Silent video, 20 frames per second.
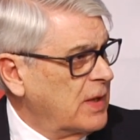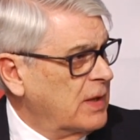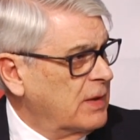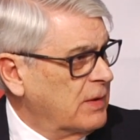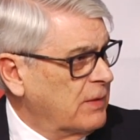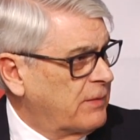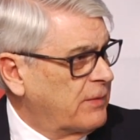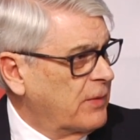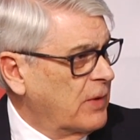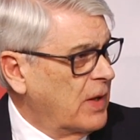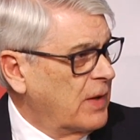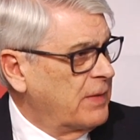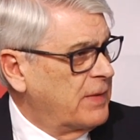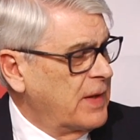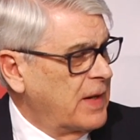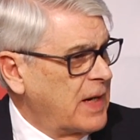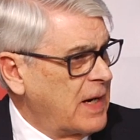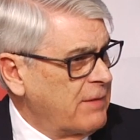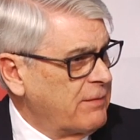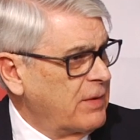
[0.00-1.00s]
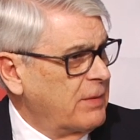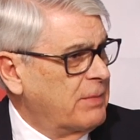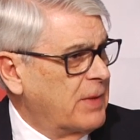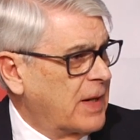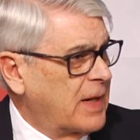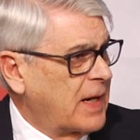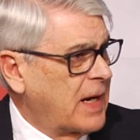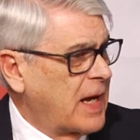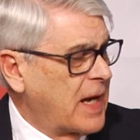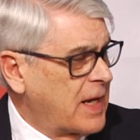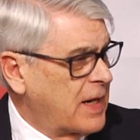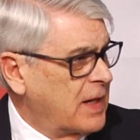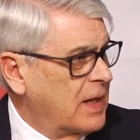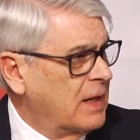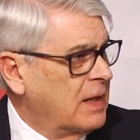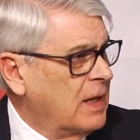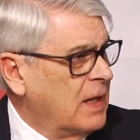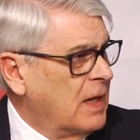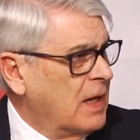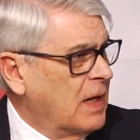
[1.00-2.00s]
in the front, that everybody had a,